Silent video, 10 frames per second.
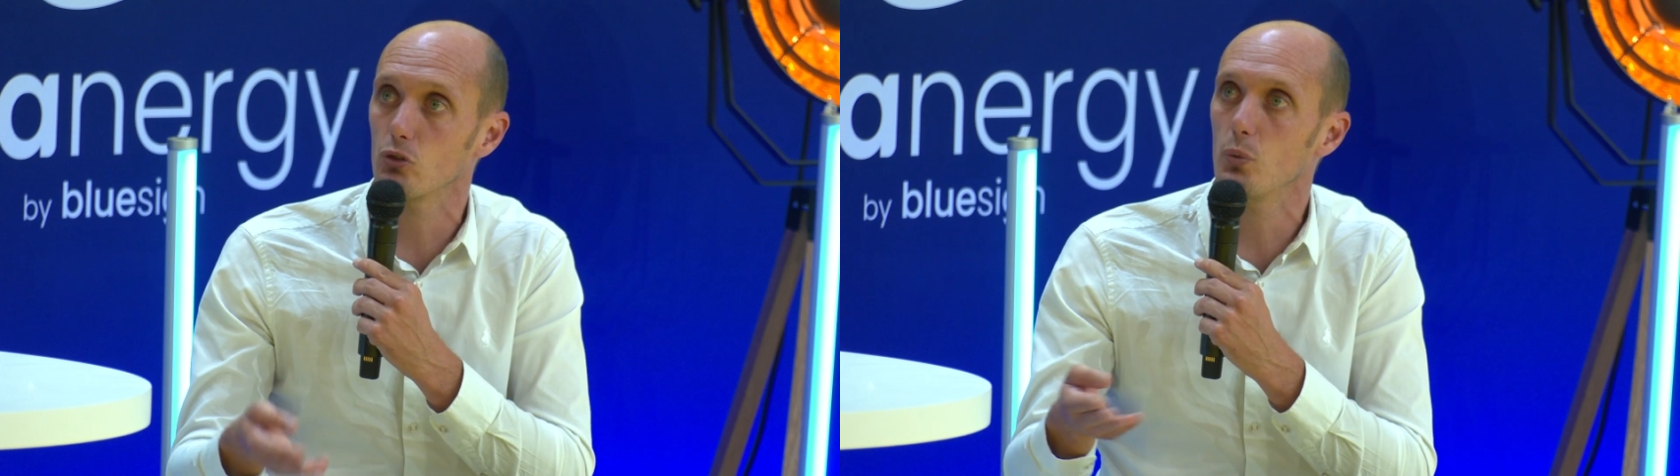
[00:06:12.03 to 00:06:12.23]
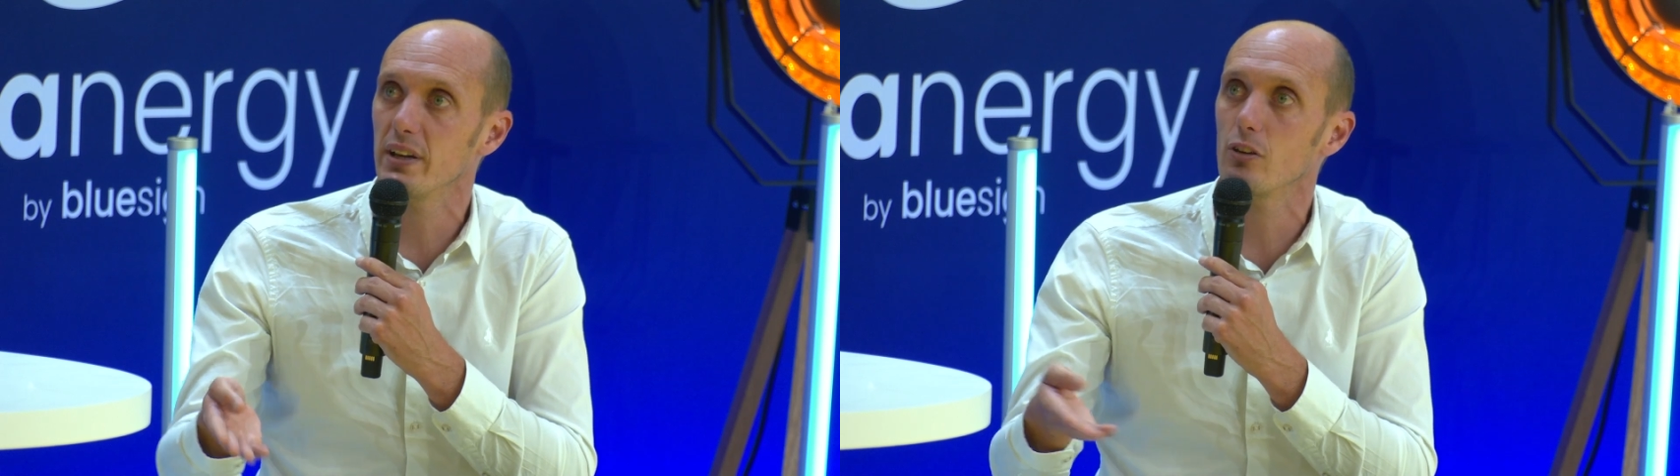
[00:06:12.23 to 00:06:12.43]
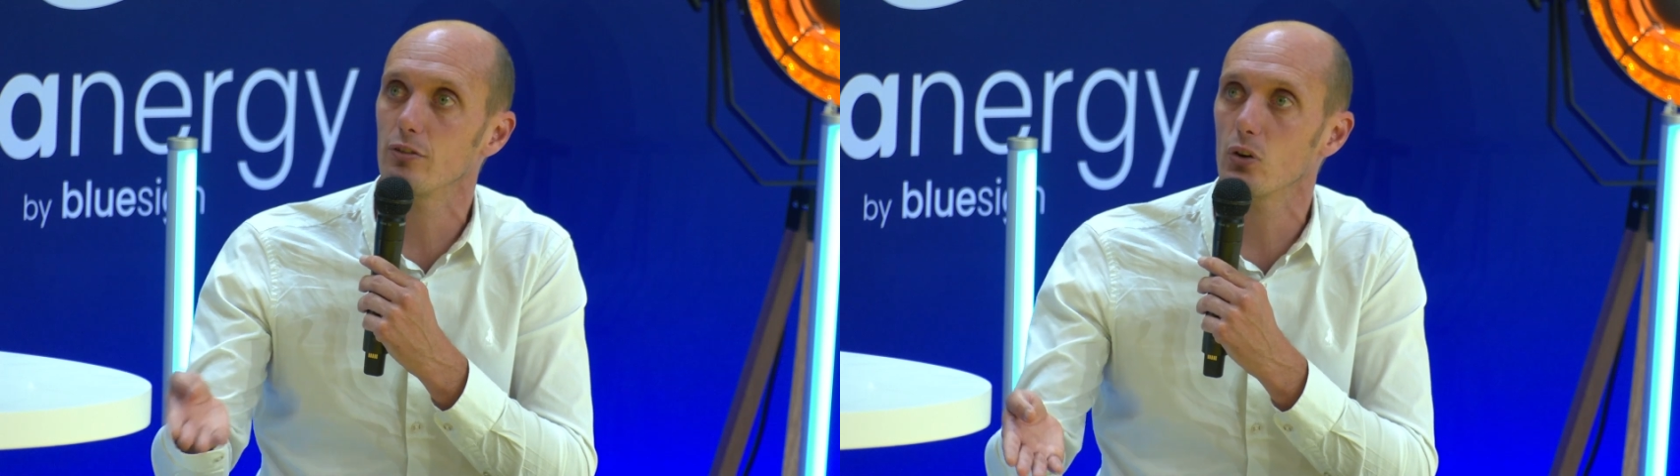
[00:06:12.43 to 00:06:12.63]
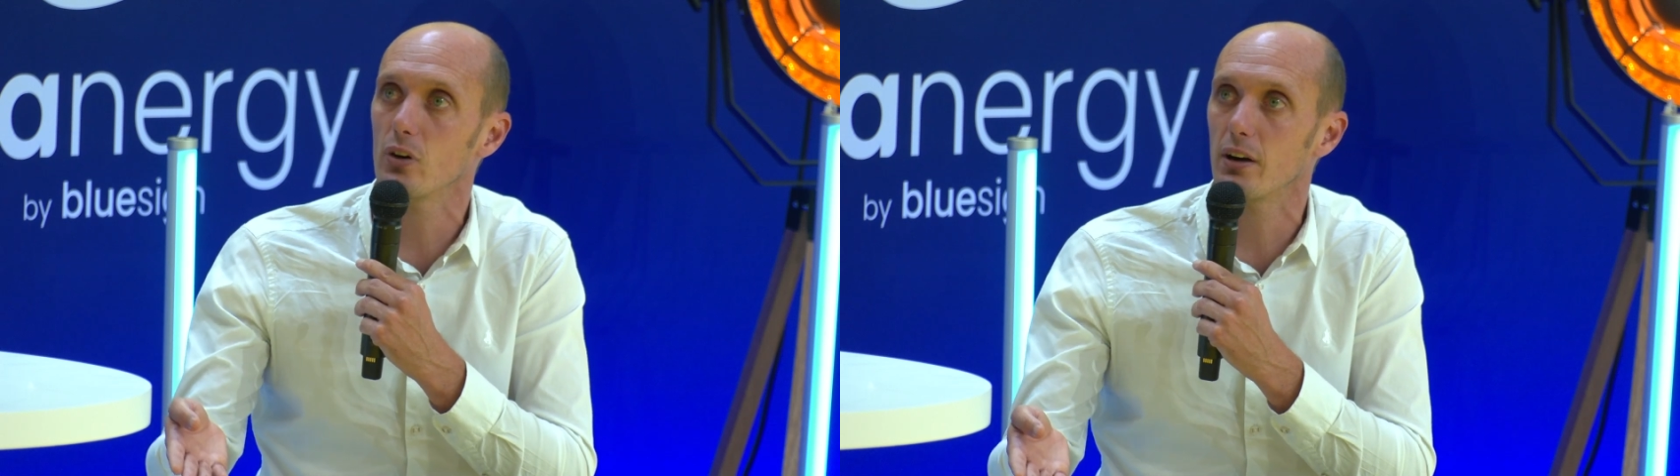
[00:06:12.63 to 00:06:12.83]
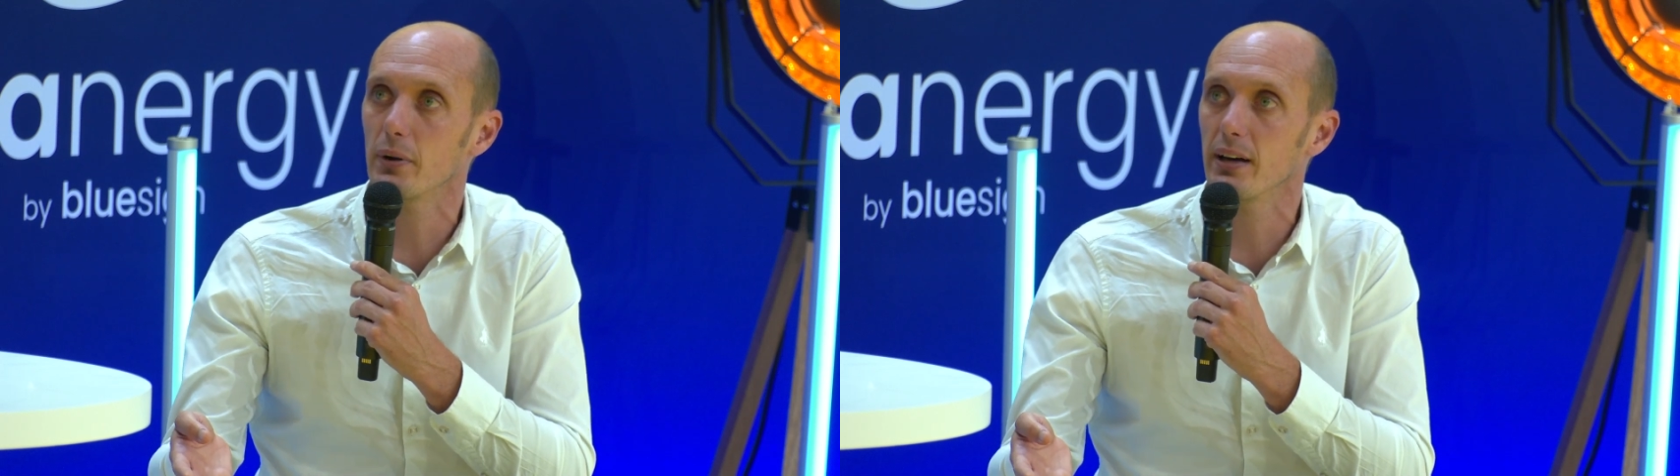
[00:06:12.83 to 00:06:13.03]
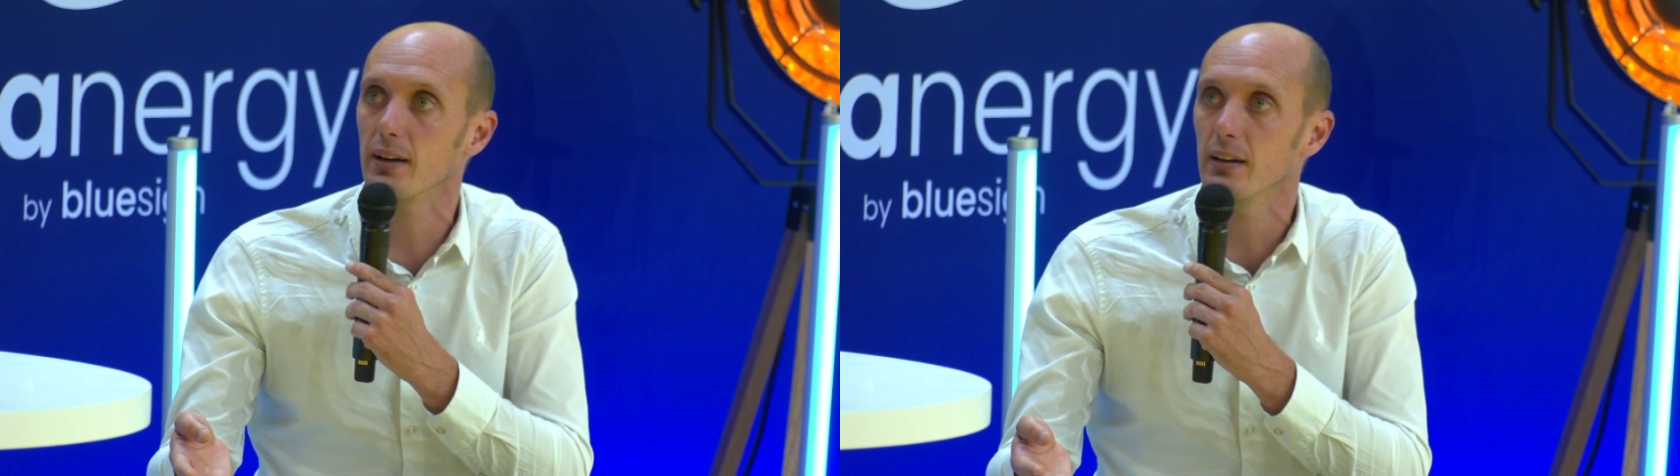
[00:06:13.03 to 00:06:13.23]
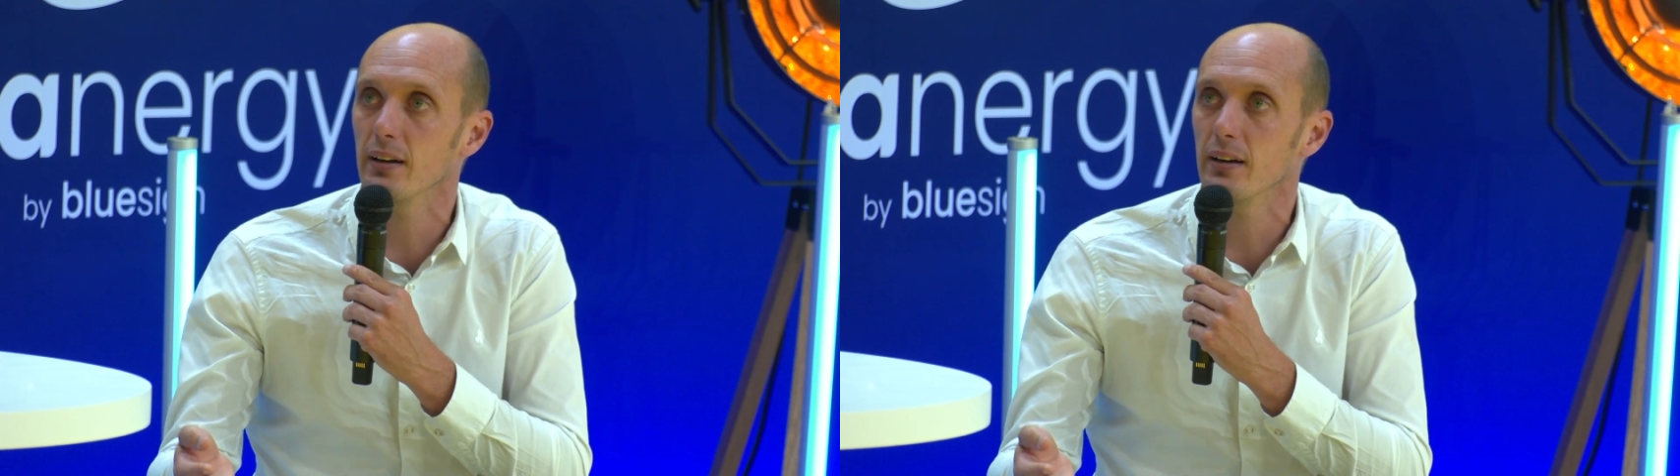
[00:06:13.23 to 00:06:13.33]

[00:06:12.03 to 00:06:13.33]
to win a few areas.